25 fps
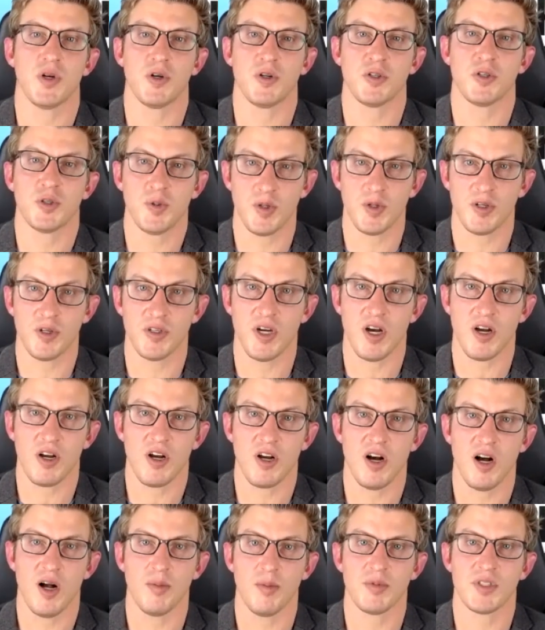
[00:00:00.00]

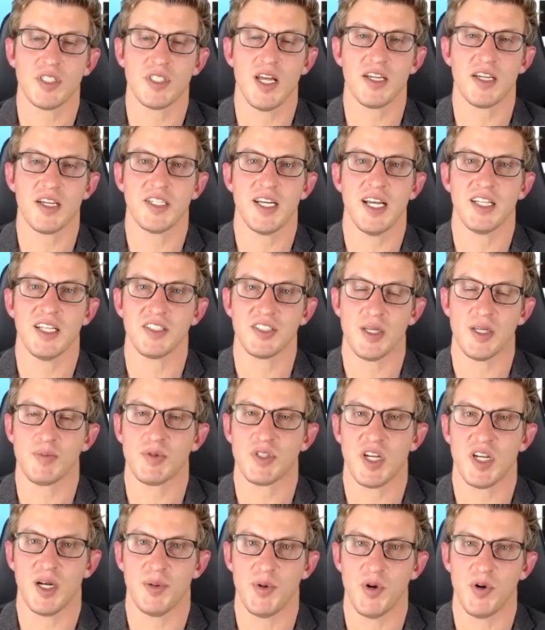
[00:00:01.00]

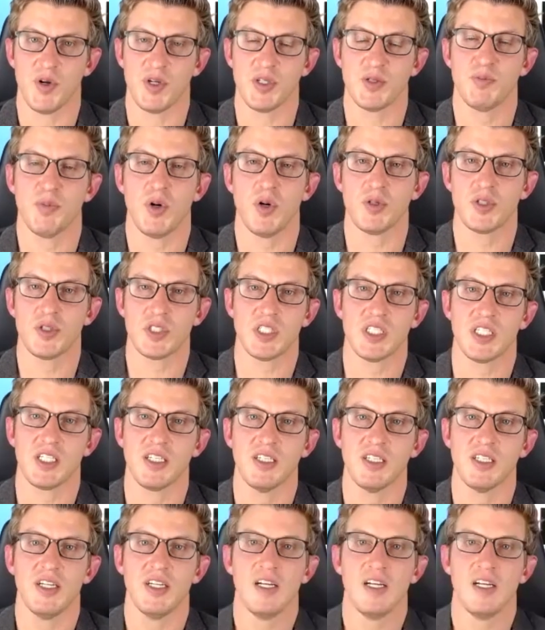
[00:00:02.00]
twitter.com/alexepstein. I'm always posting